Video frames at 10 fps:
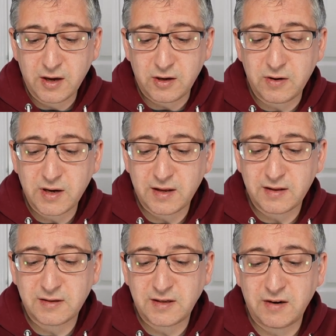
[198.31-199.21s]
You can get
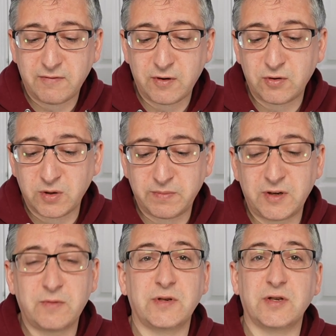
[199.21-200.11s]
the Zero
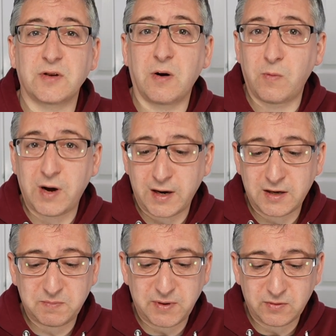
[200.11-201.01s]
W which has got
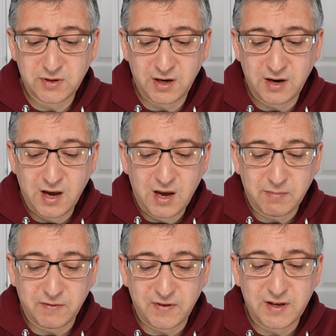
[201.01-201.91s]
wireless built in,
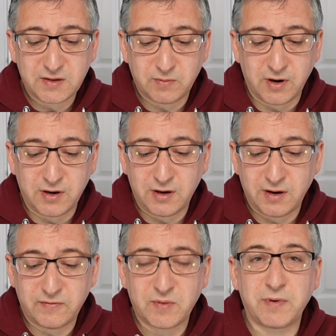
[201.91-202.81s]
but for this one you
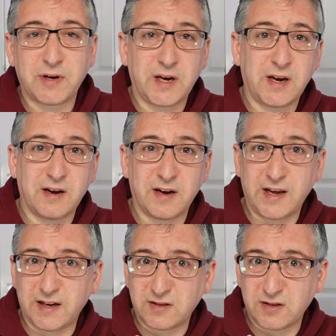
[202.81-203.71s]
have to plug in an
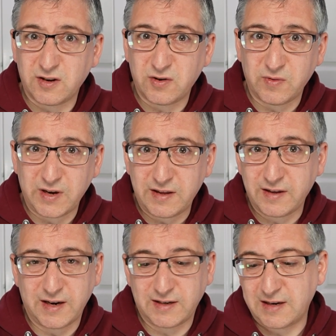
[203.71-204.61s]
external
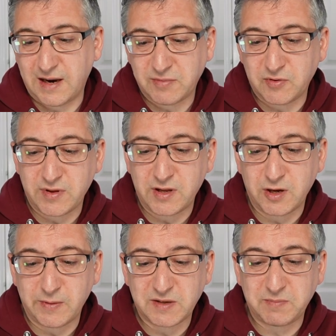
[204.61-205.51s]
ethernet adapter in
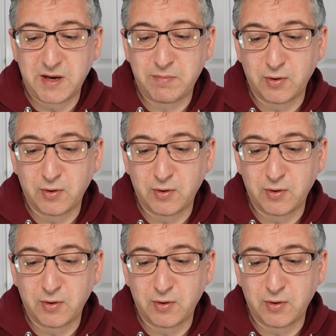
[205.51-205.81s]
the USB